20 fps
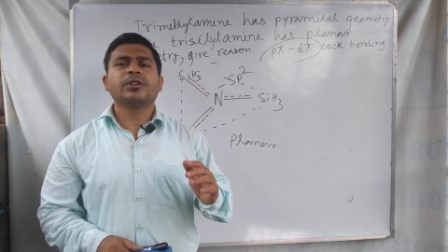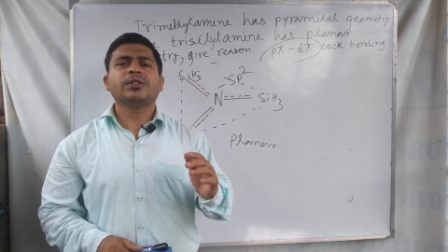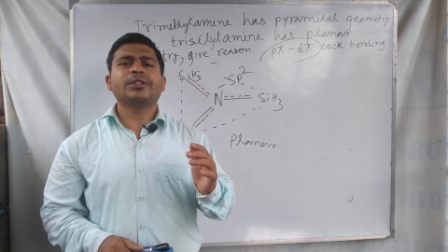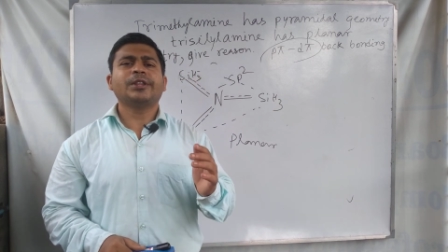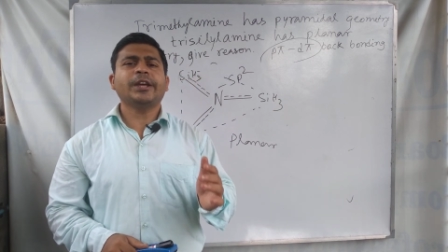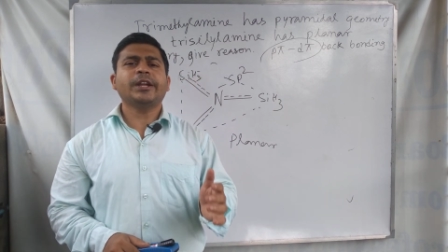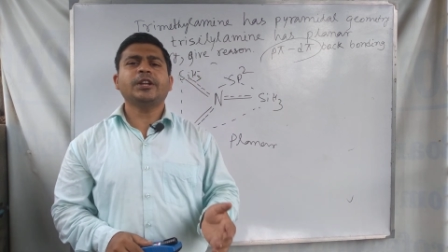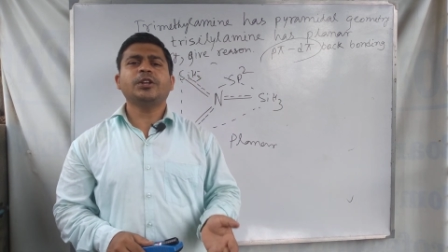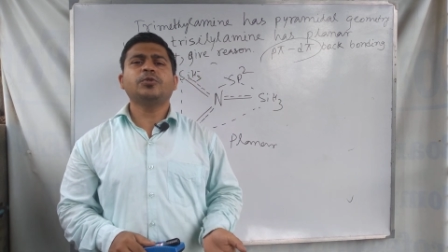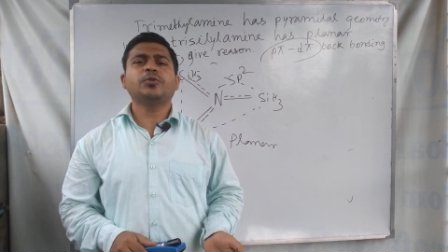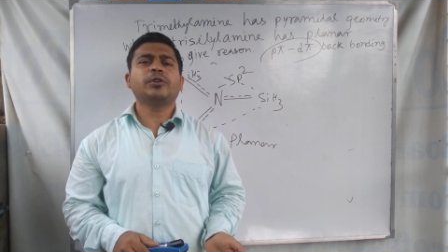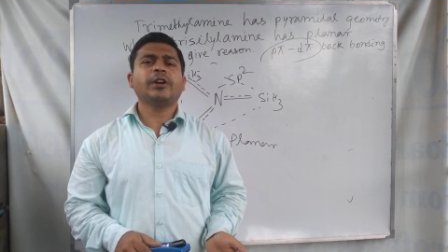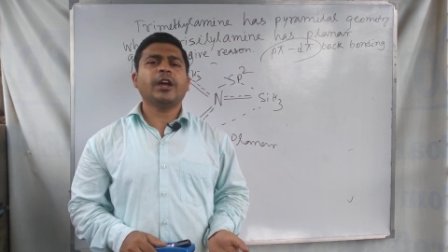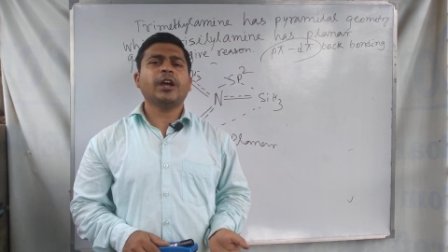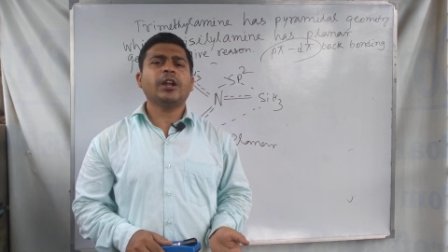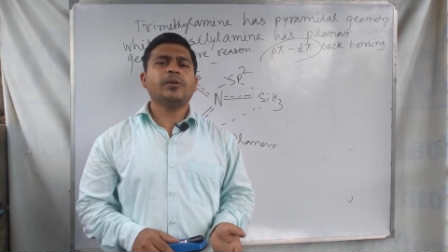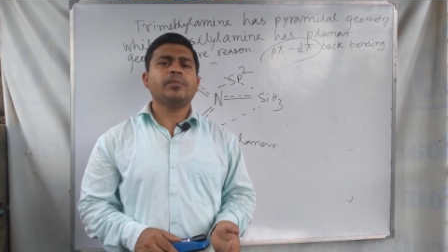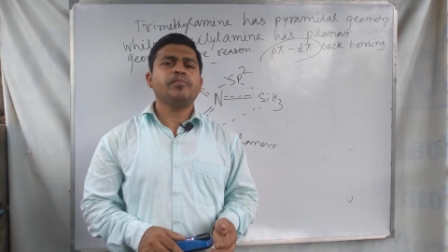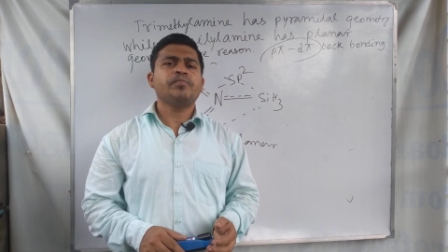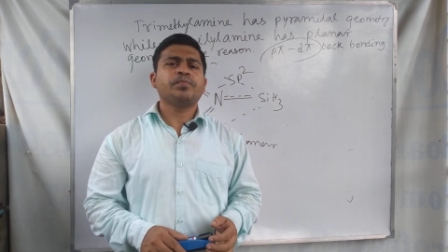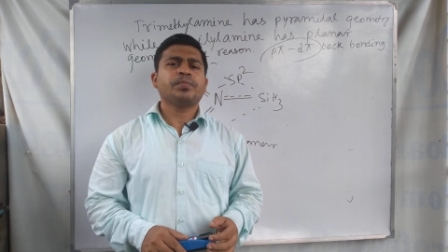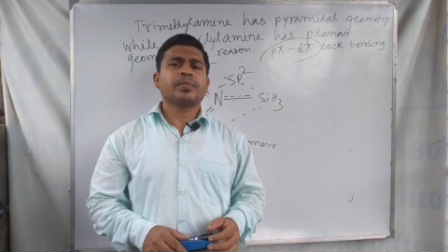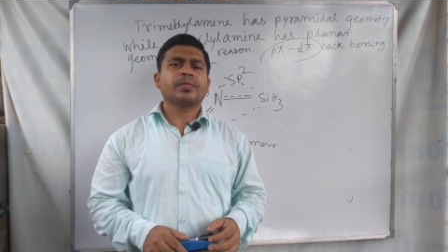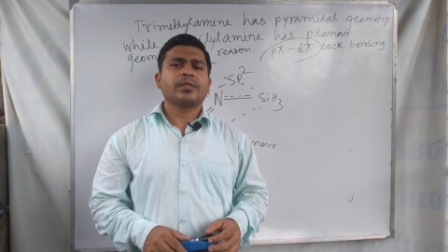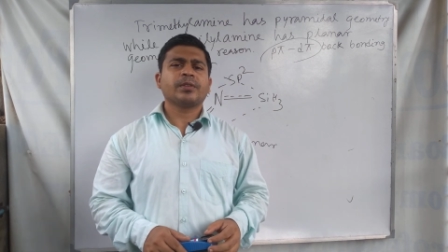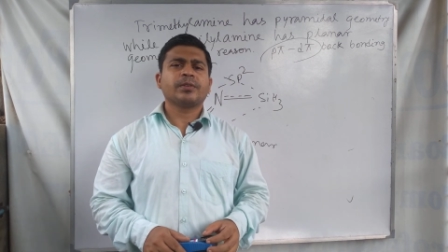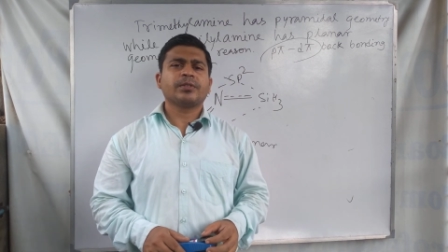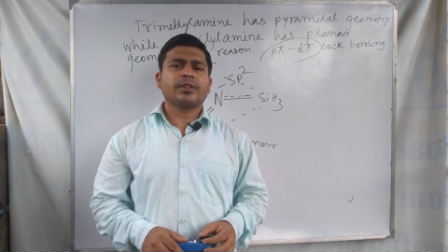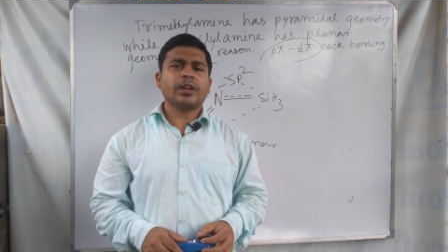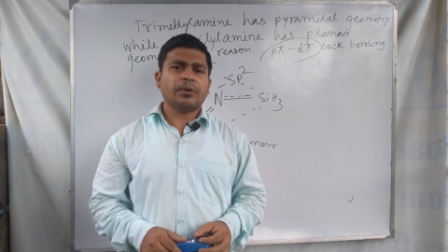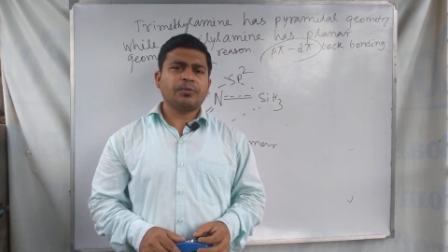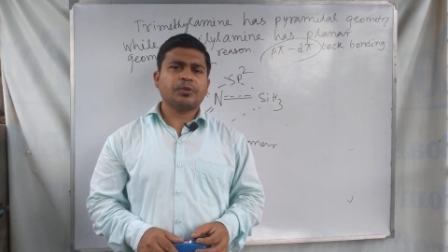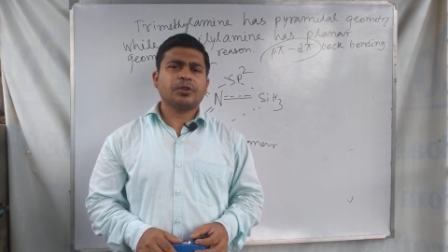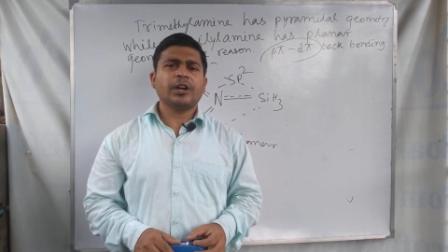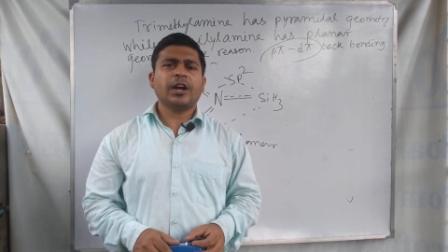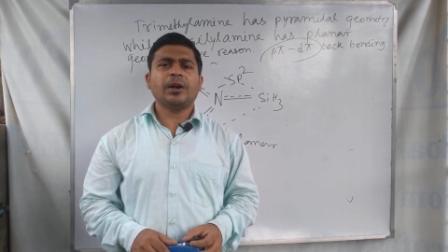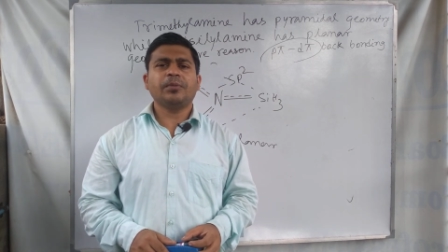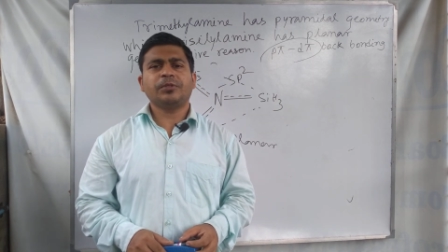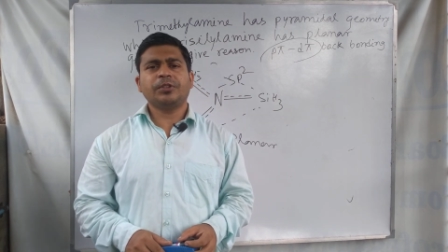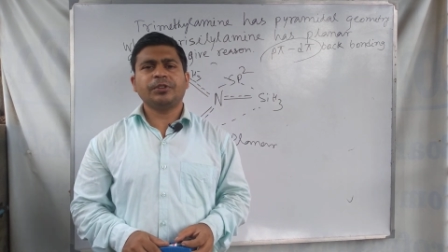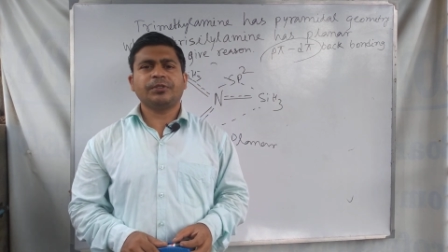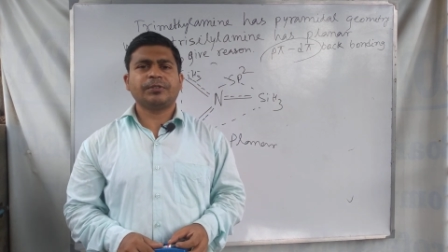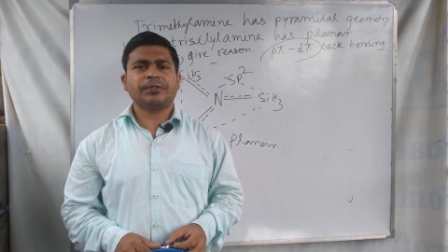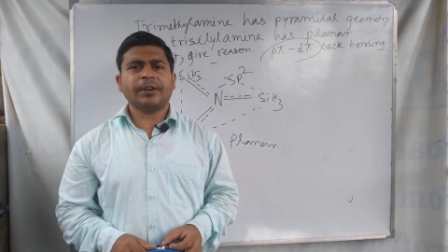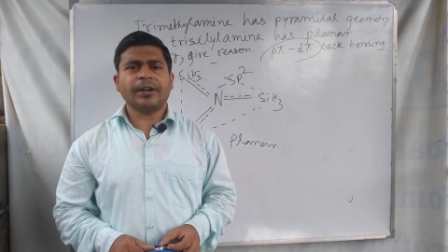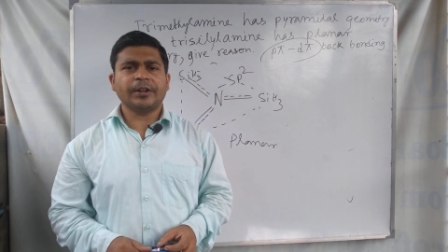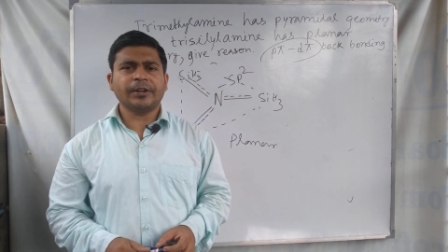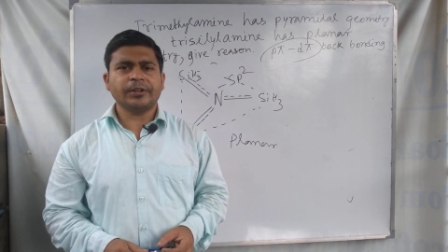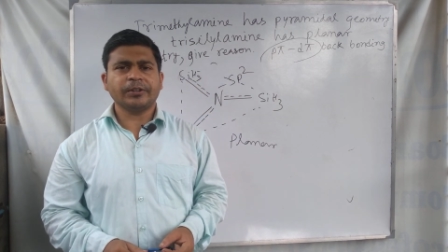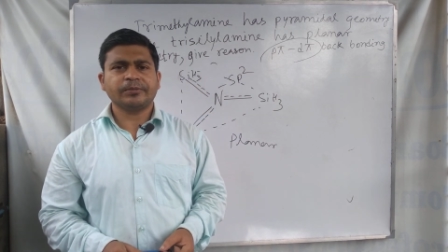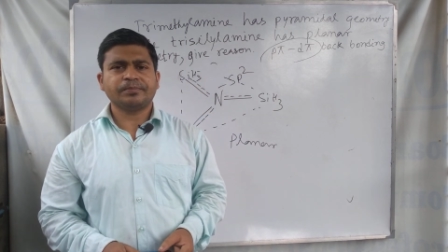then you can subscribe this channel.